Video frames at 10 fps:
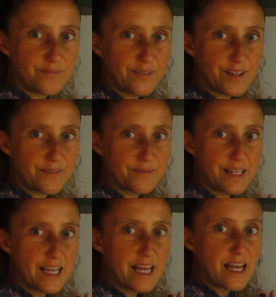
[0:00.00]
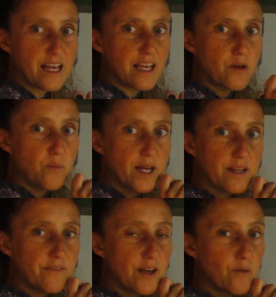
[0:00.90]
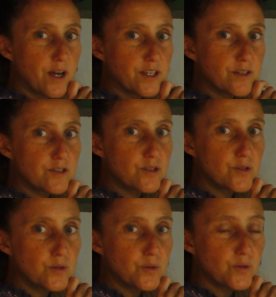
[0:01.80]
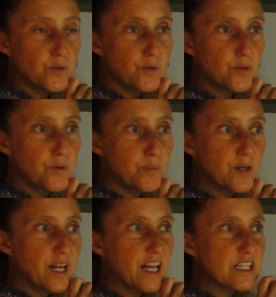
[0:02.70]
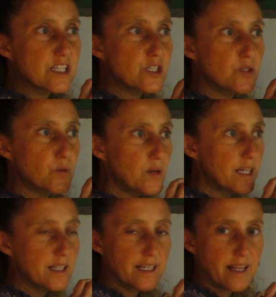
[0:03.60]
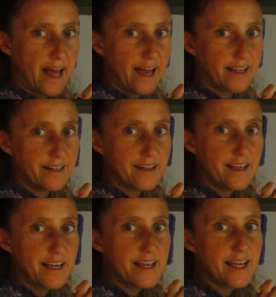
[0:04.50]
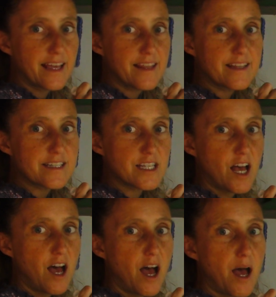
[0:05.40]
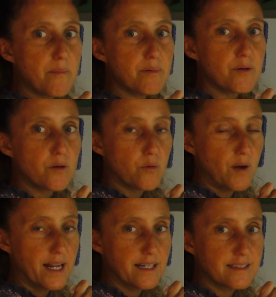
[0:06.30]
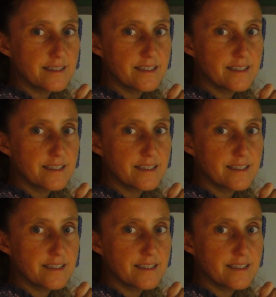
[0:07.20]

Good. Okay, what if I want you to put a squiggly line in the top right?